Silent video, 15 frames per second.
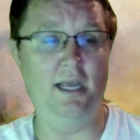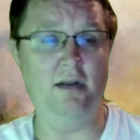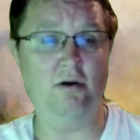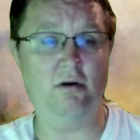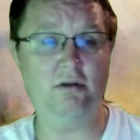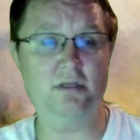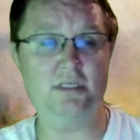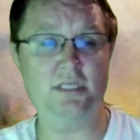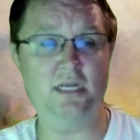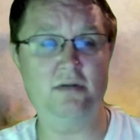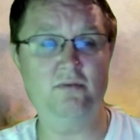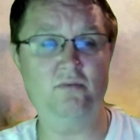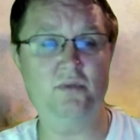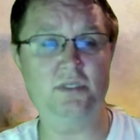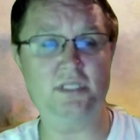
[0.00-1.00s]
all of a
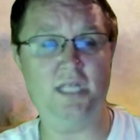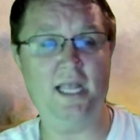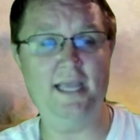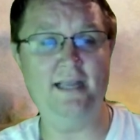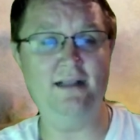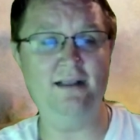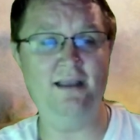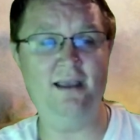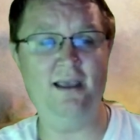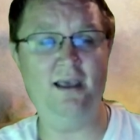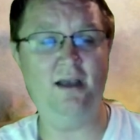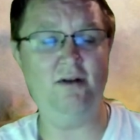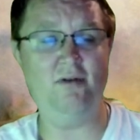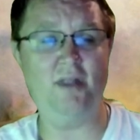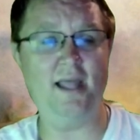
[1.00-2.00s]
sudden was like, nah, I
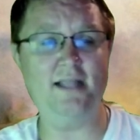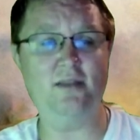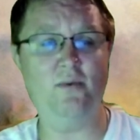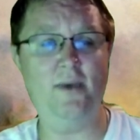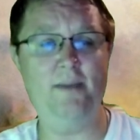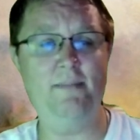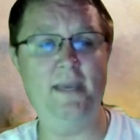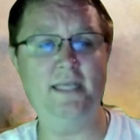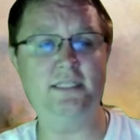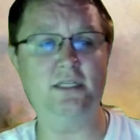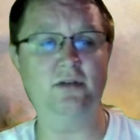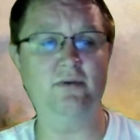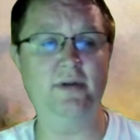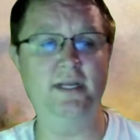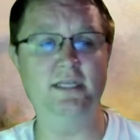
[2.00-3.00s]
don't like the way
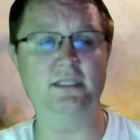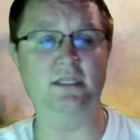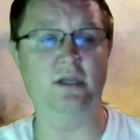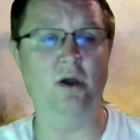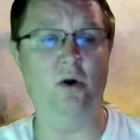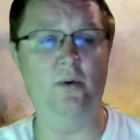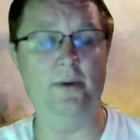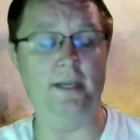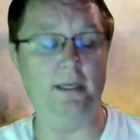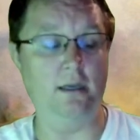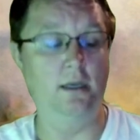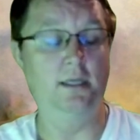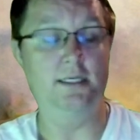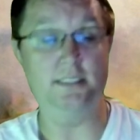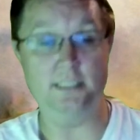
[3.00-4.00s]
masonry is going
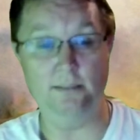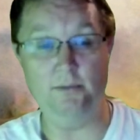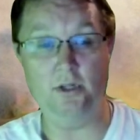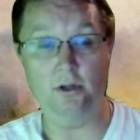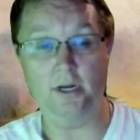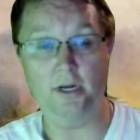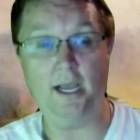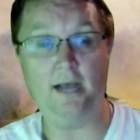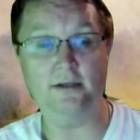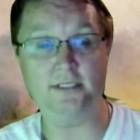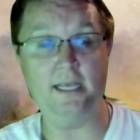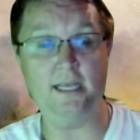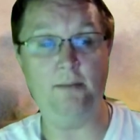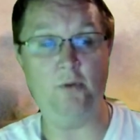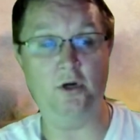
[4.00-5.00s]
similar to how
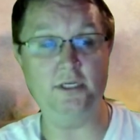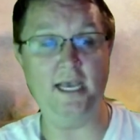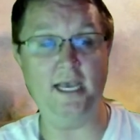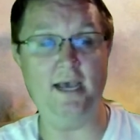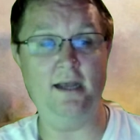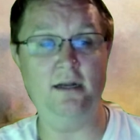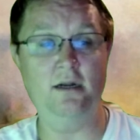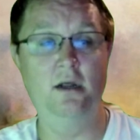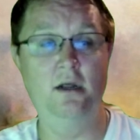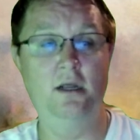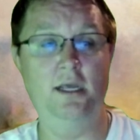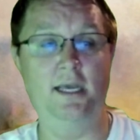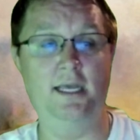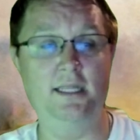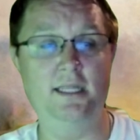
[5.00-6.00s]
Saint Martin
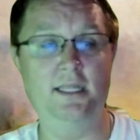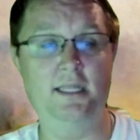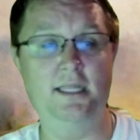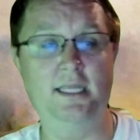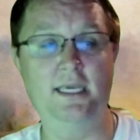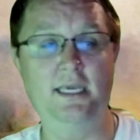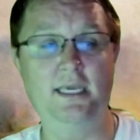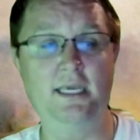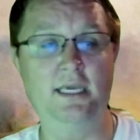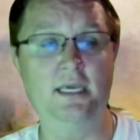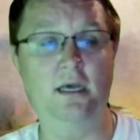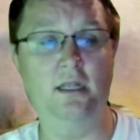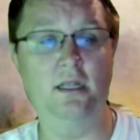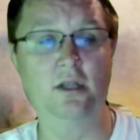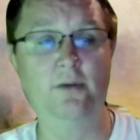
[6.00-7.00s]
and the
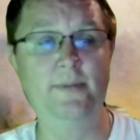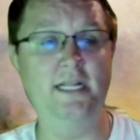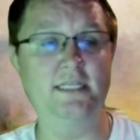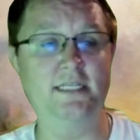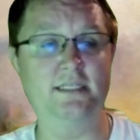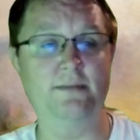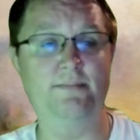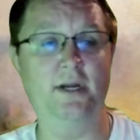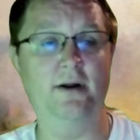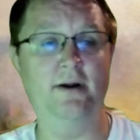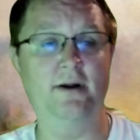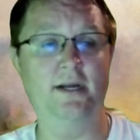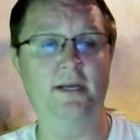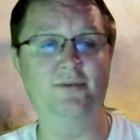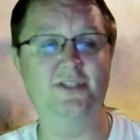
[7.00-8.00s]
Illuminism
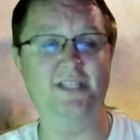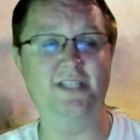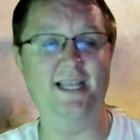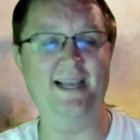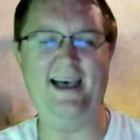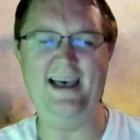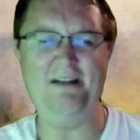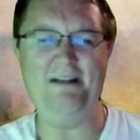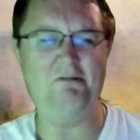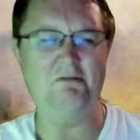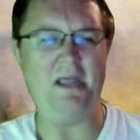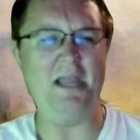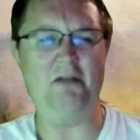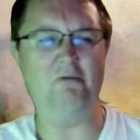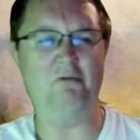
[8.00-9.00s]
period was like, I don't
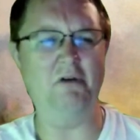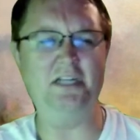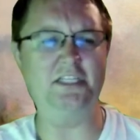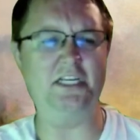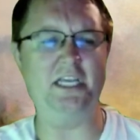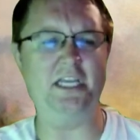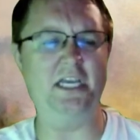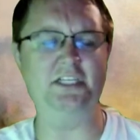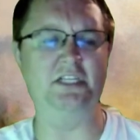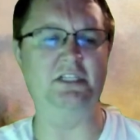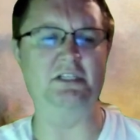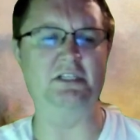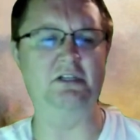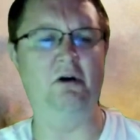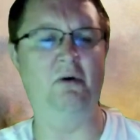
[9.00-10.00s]
like where
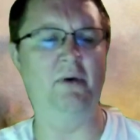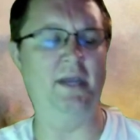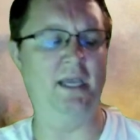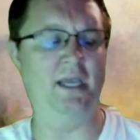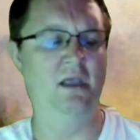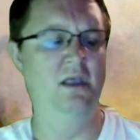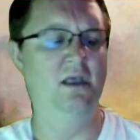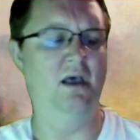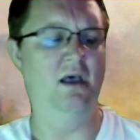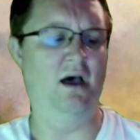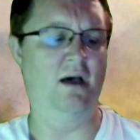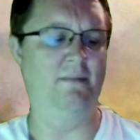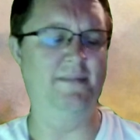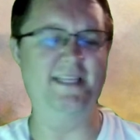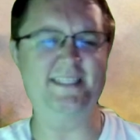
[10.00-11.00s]
education's going.
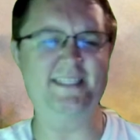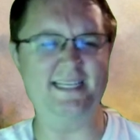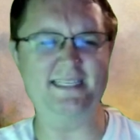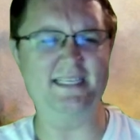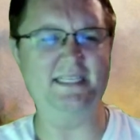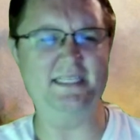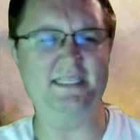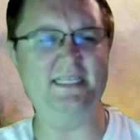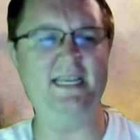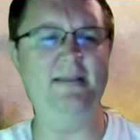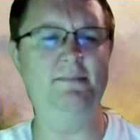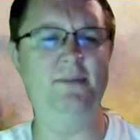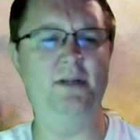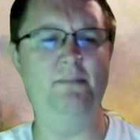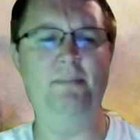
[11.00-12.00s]
Um, this doesn't
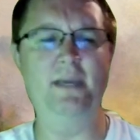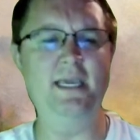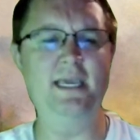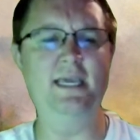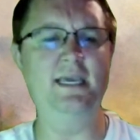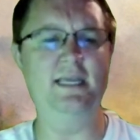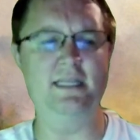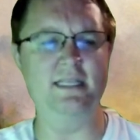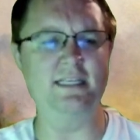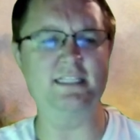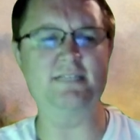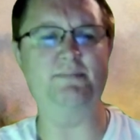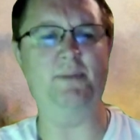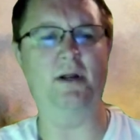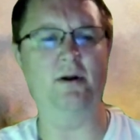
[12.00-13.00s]
seem to be in the
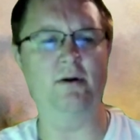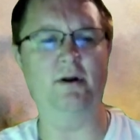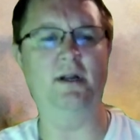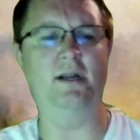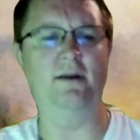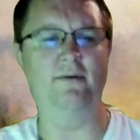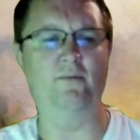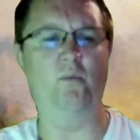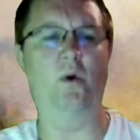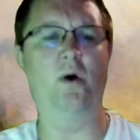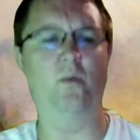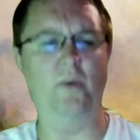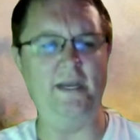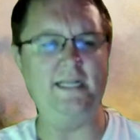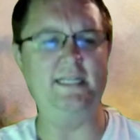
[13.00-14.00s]
spirit of what
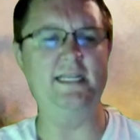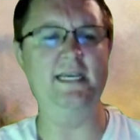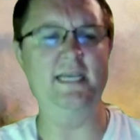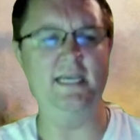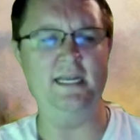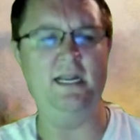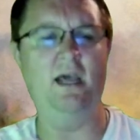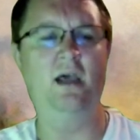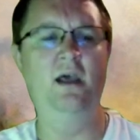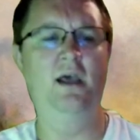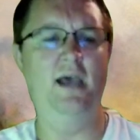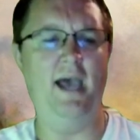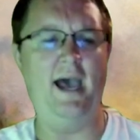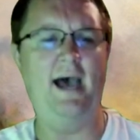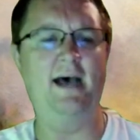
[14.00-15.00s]
we did
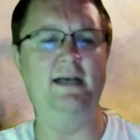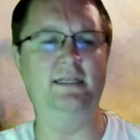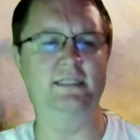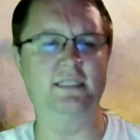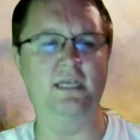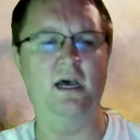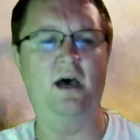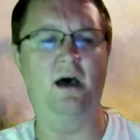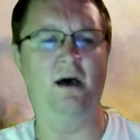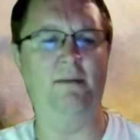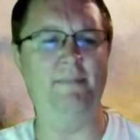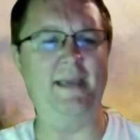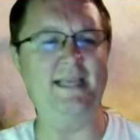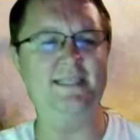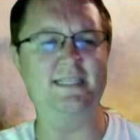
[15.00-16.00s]
as uh,
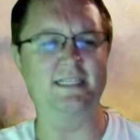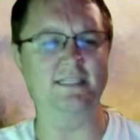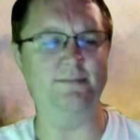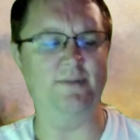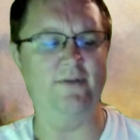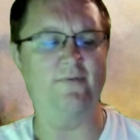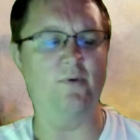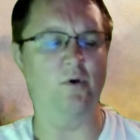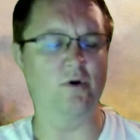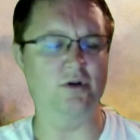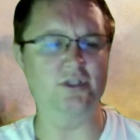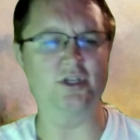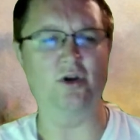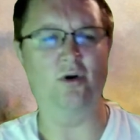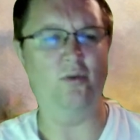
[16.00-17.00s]
Masons before,
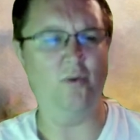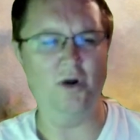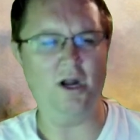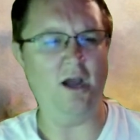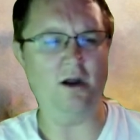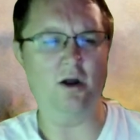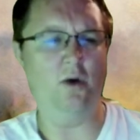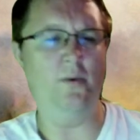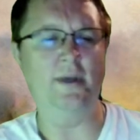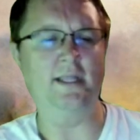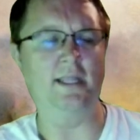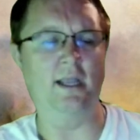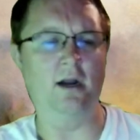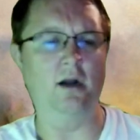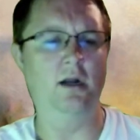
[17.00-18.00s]
so we're not going
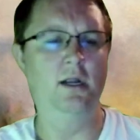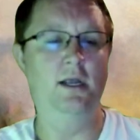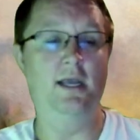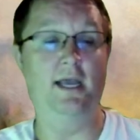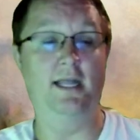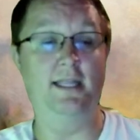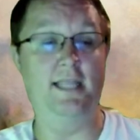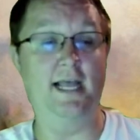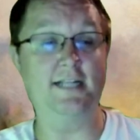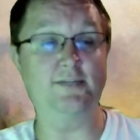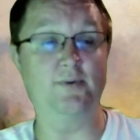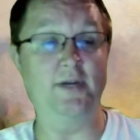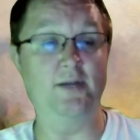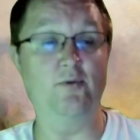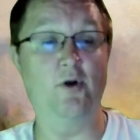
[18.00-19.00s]
there. And that's
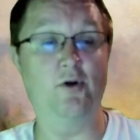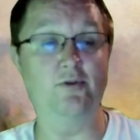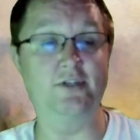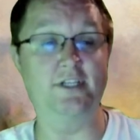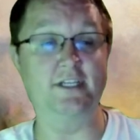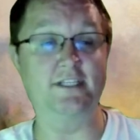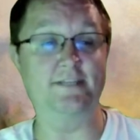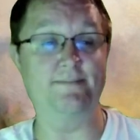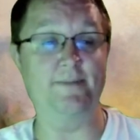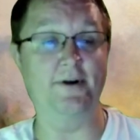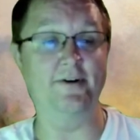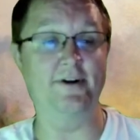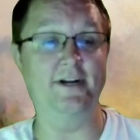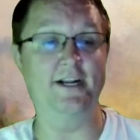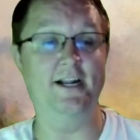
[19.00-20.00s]
when he wrote the
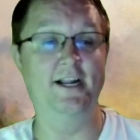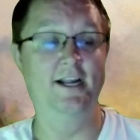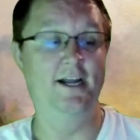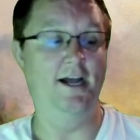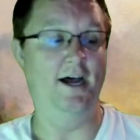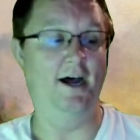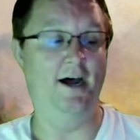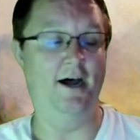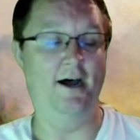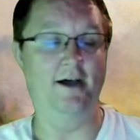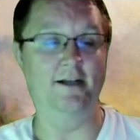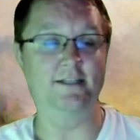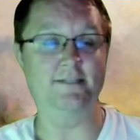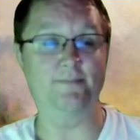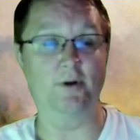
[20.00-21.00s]
spirit uh,
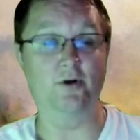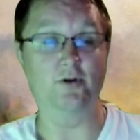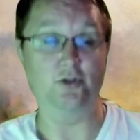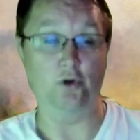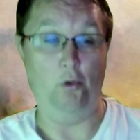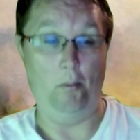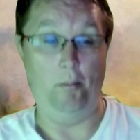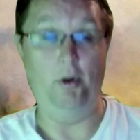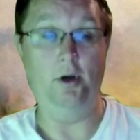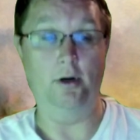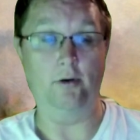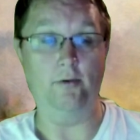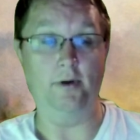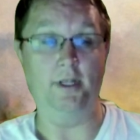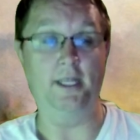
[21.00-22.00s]
spiritual book,
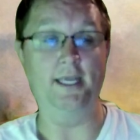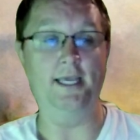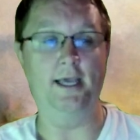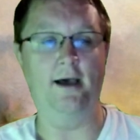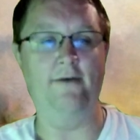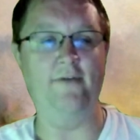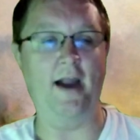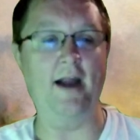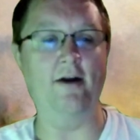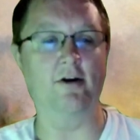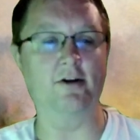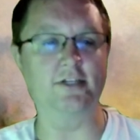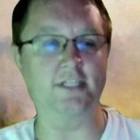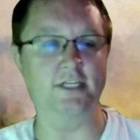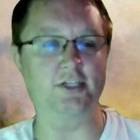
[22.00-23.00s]
really, of
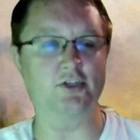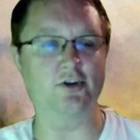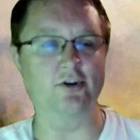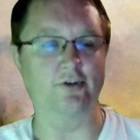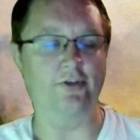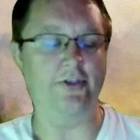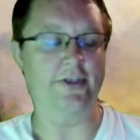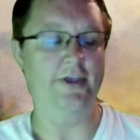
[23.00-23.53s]
errors and truth.